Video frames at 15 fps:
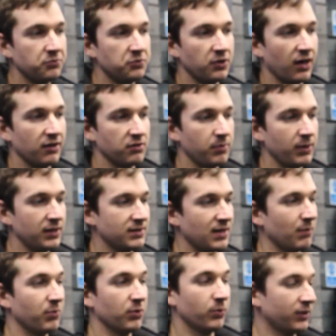signs of being
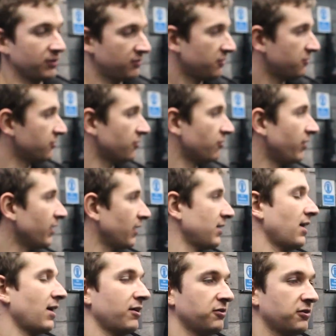tampered with, because this is a really
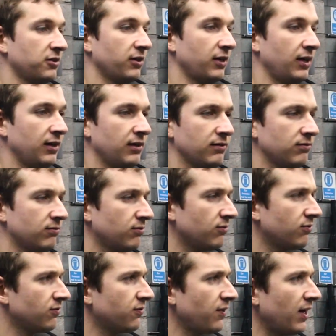nice, clean,
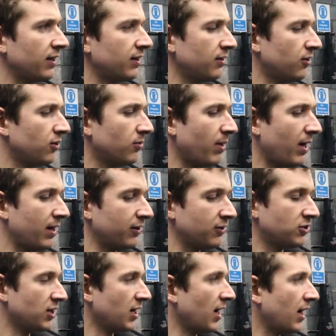fairly low
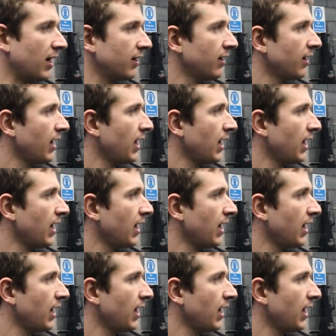mileage car,